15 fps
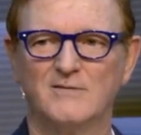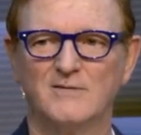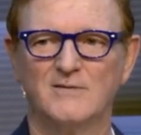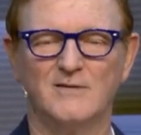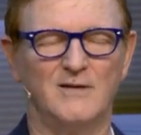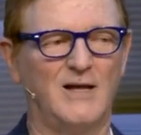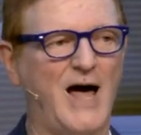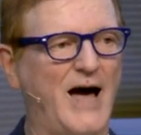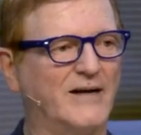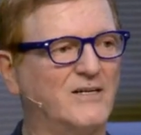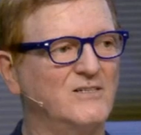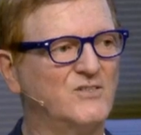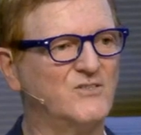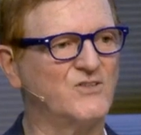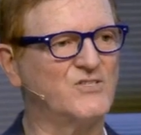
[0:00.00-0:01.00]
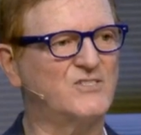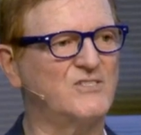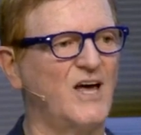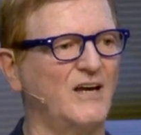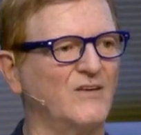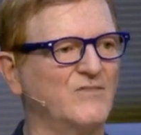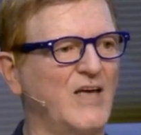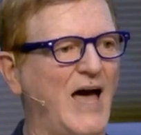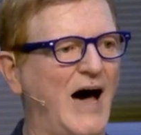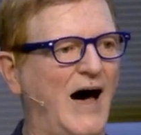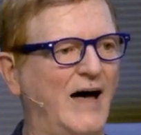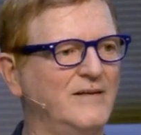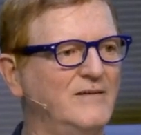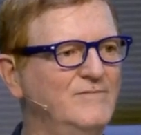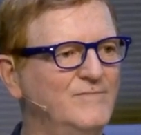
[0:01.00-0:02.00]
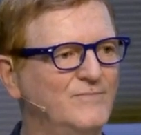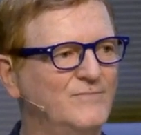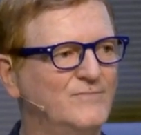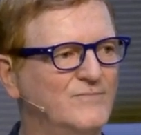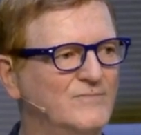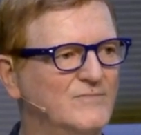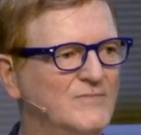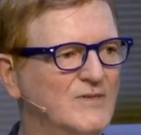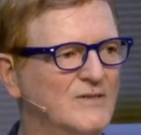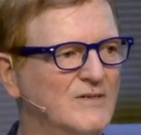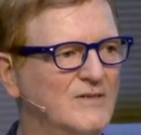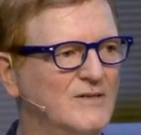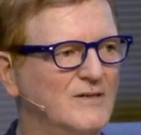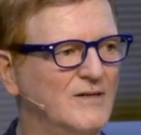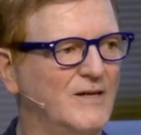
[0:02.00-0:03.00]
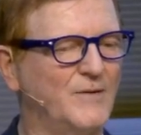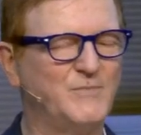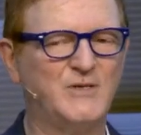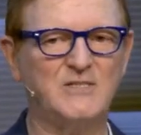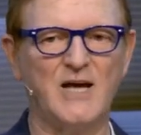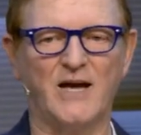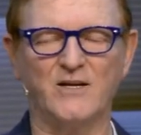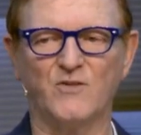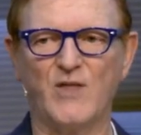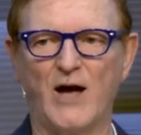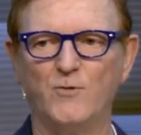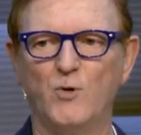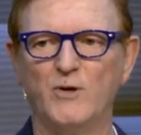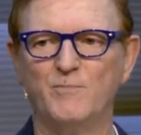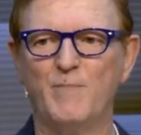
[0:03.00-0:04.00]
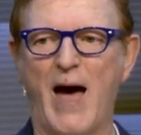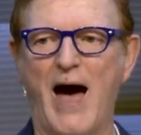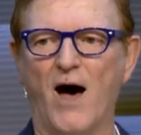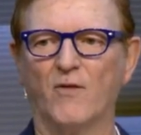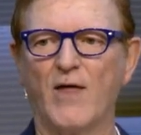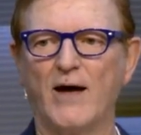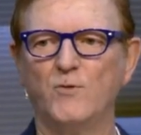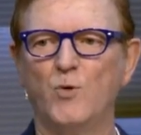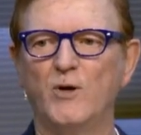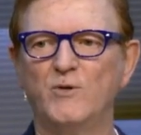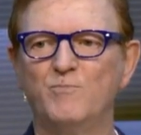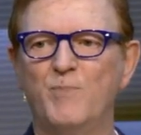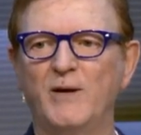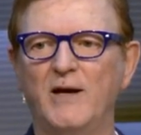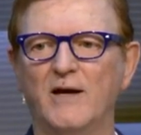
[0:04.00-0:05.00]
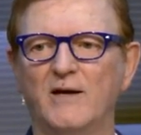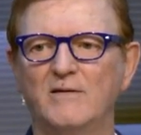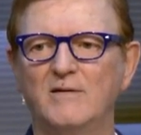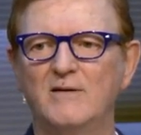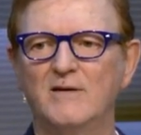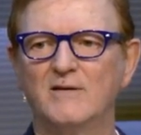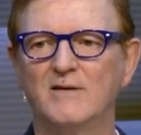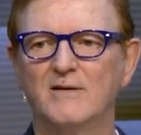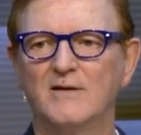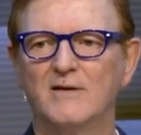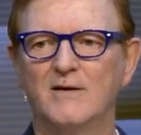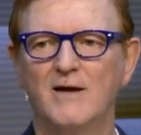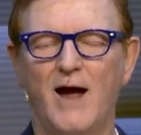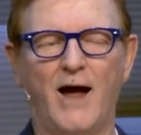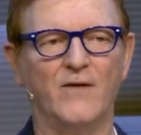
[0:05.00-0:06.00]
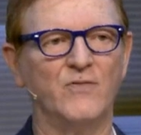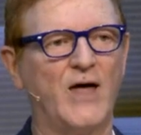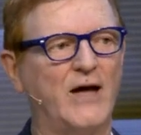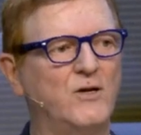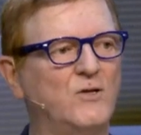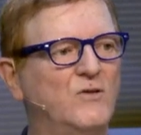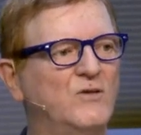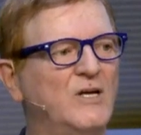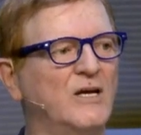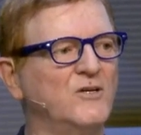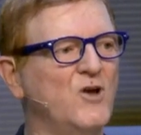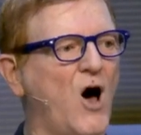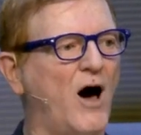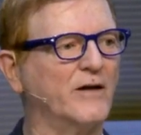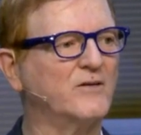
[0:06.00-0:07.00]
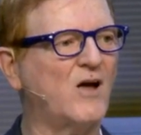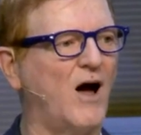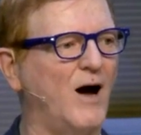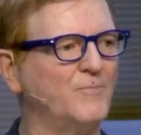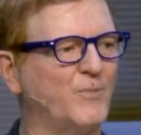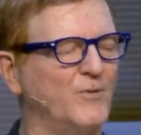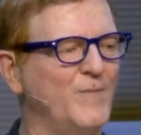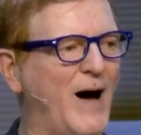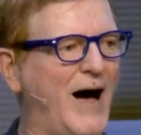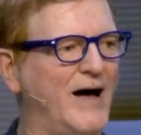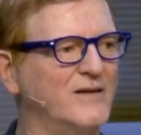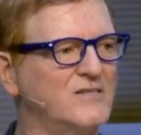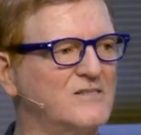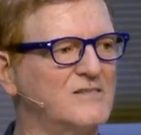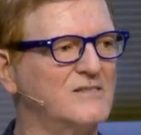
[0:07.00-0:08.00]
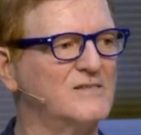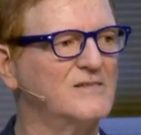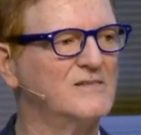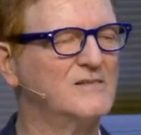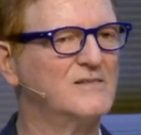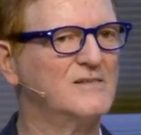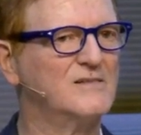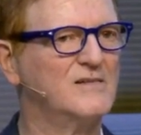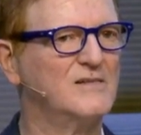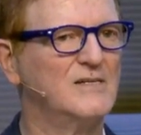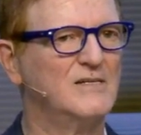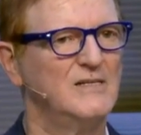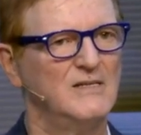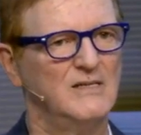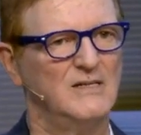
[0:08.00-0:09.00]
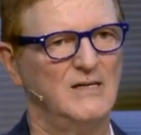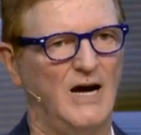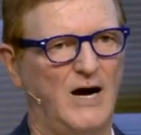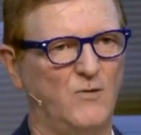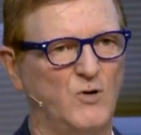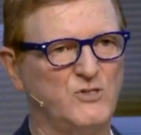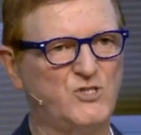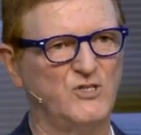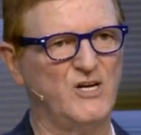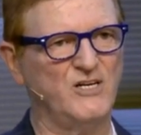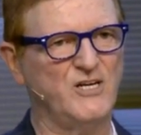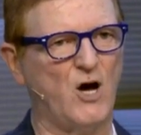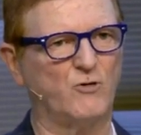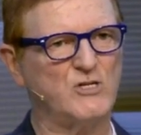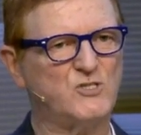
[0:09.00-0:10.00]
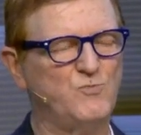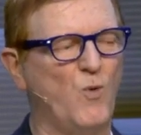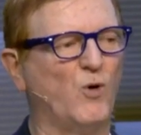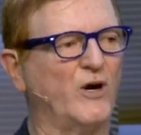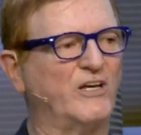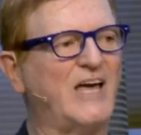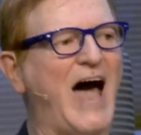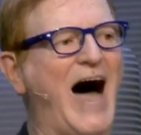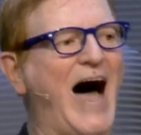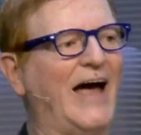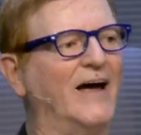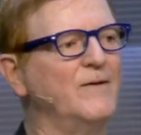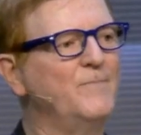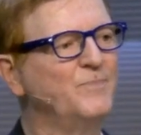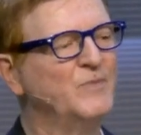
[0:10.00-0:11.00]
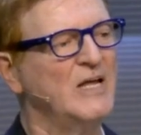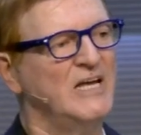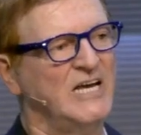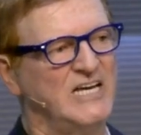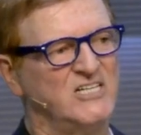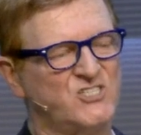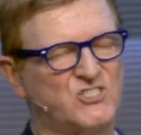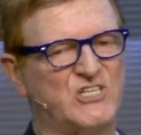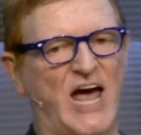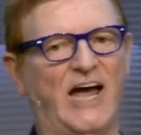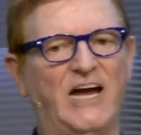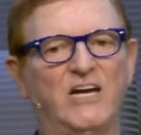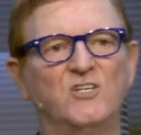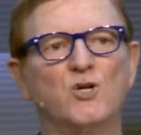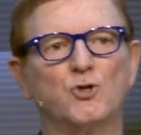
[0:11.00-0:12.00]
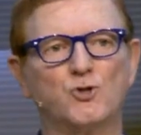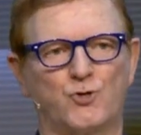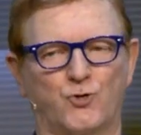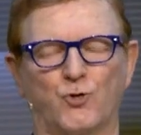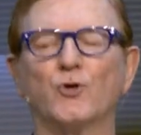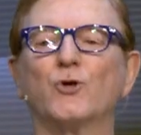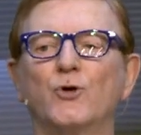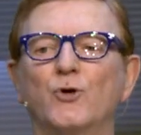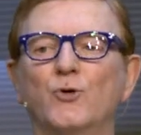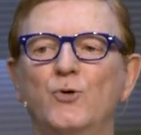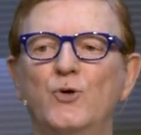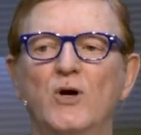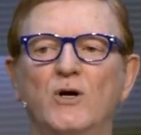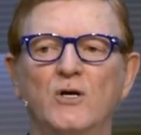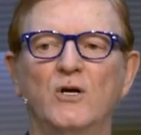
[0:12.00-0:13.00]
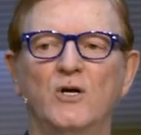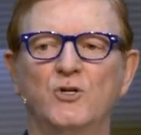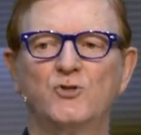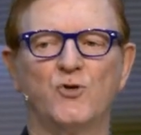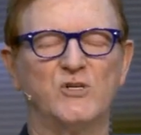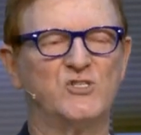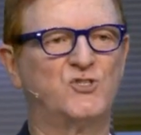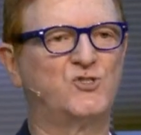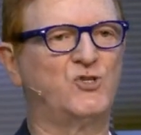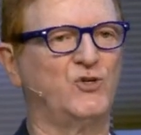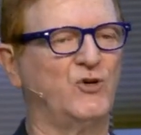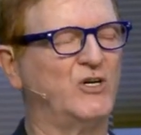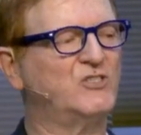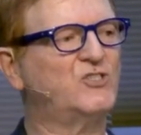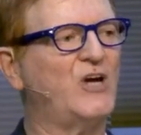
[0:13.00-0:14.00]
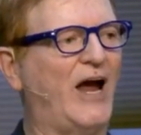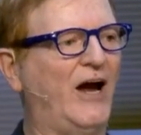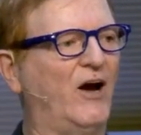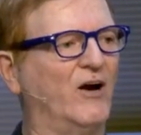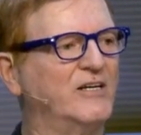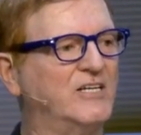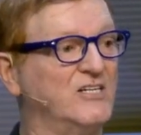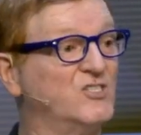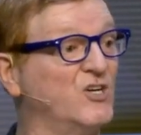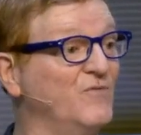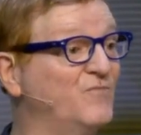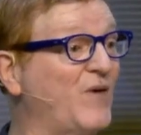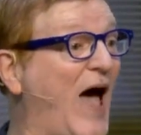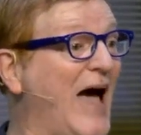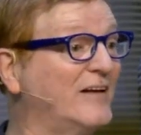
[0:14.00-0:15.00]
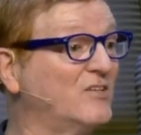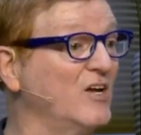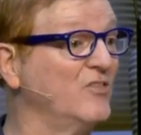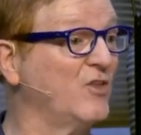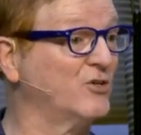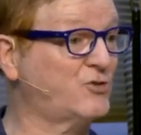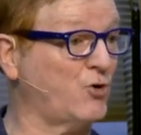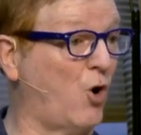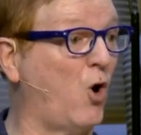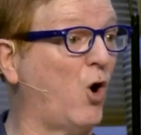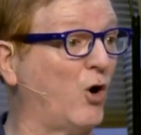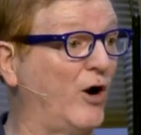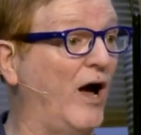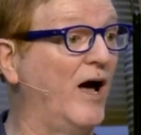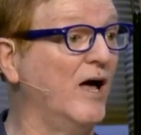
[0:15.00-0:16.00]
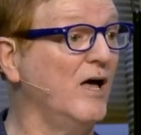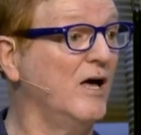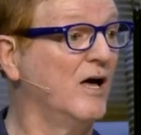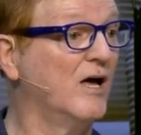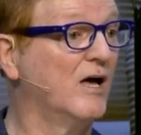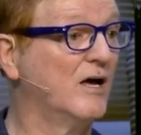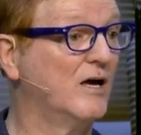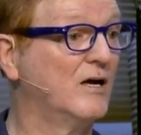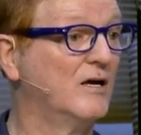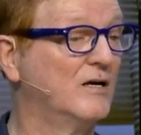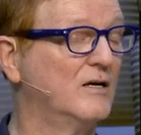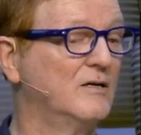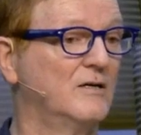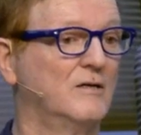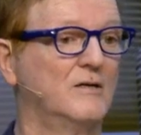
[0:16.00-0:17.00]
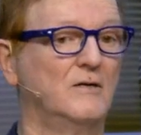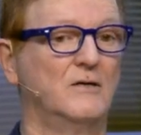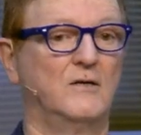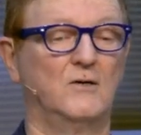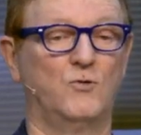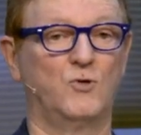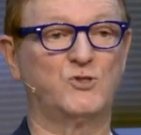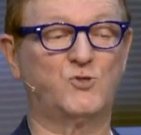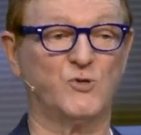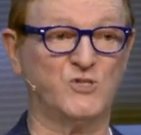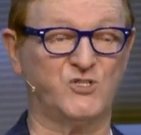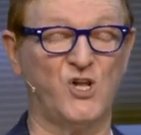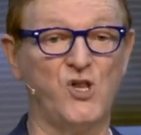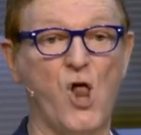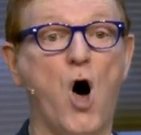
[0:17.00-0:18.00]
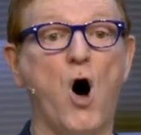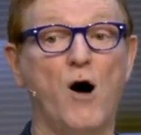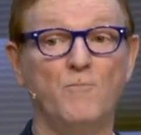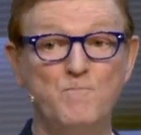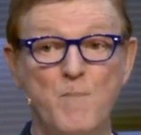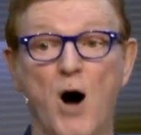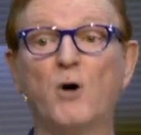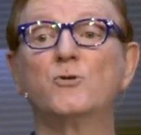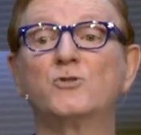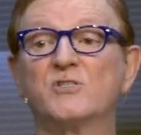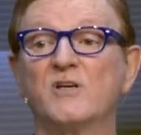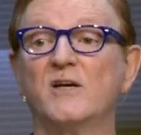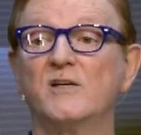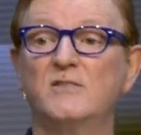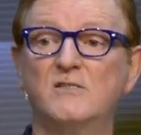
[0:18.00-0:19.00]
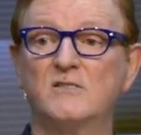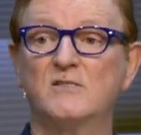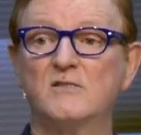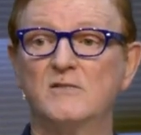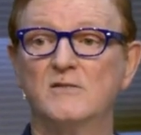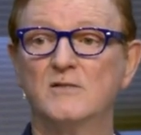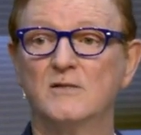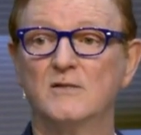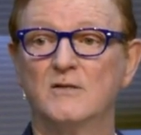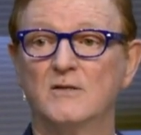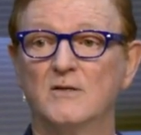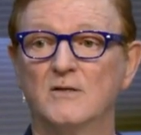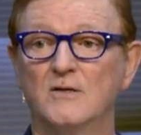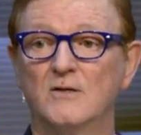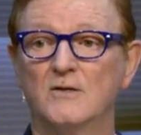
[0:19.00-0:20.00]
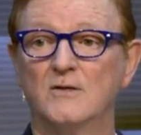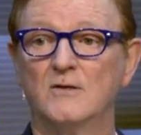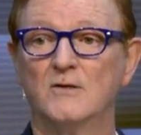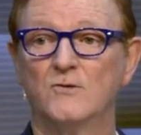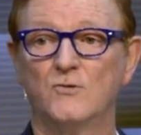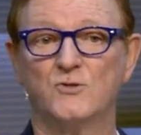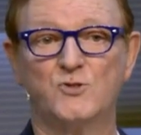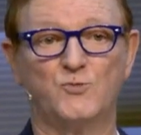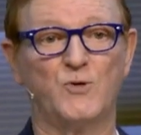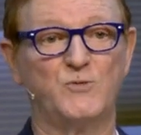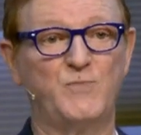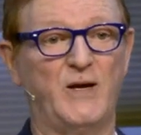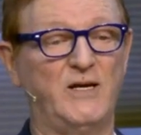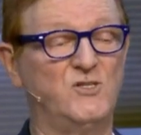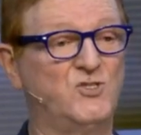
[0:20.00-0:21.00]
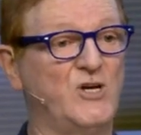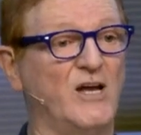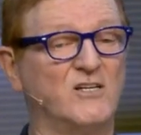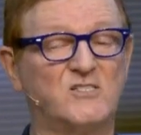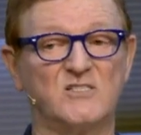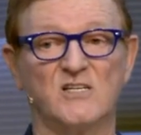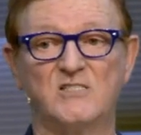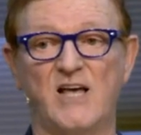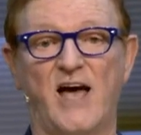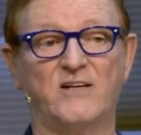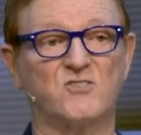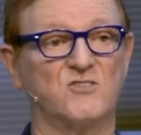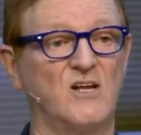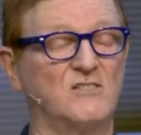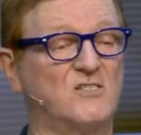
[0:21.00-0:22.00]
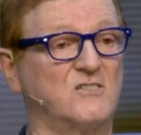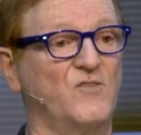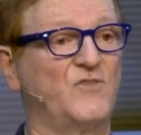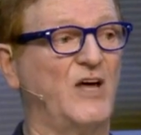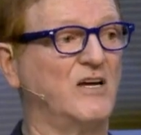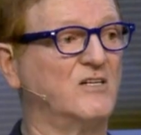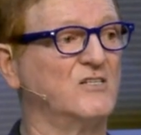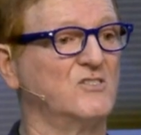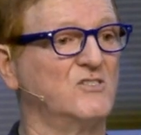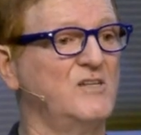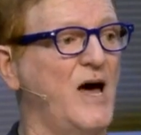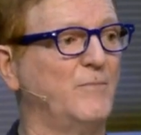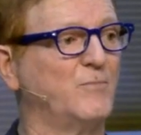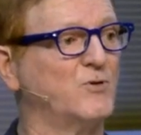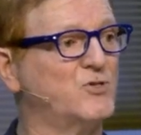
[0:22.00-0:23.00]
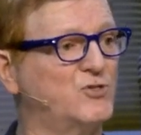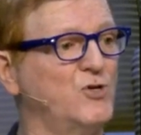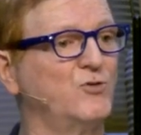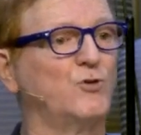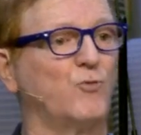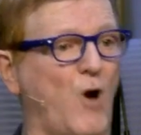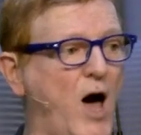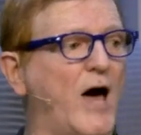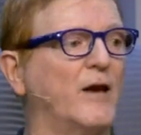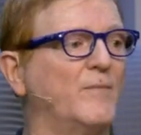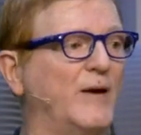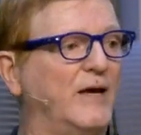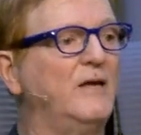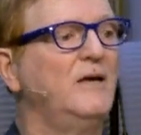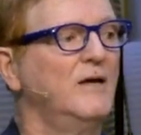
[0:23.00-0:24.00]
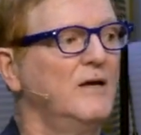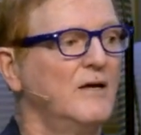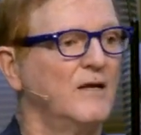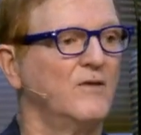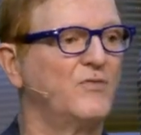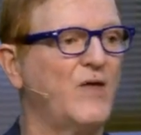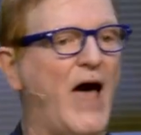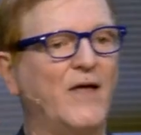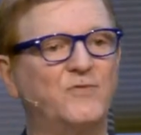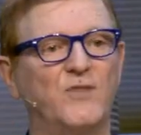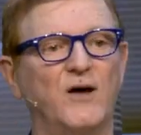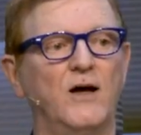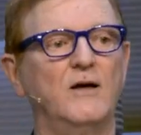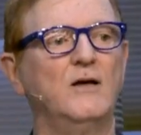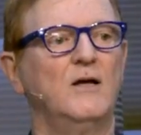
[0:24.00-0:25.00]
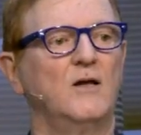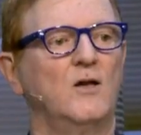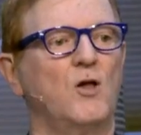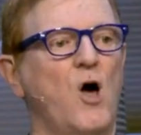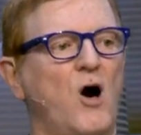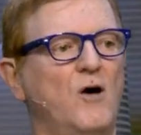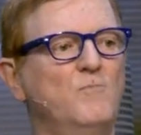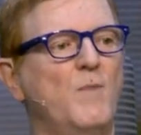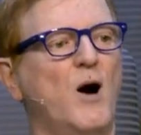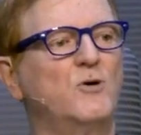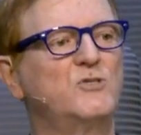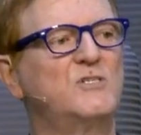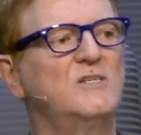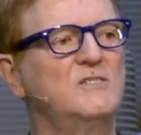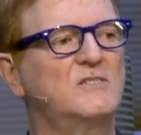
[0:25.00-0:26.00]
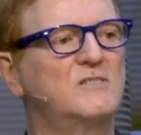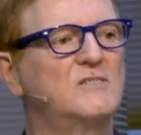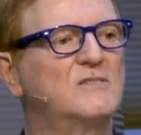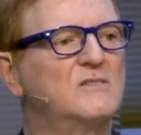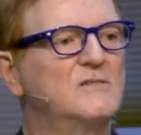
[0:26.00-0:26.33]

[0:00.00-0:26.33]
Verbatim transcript: likened to the Son of God. Let me tell you, they wouldn't bow, they wouldn't bend, and they did not compromise. I want you to notice Mordecai he stayed true to his Jewish heritage. In fact, in the Torah, which was the law of Moses, which would be Genesis, Exodus, Leviticus, Numbers, Deuteronomy, in that the law of Moses,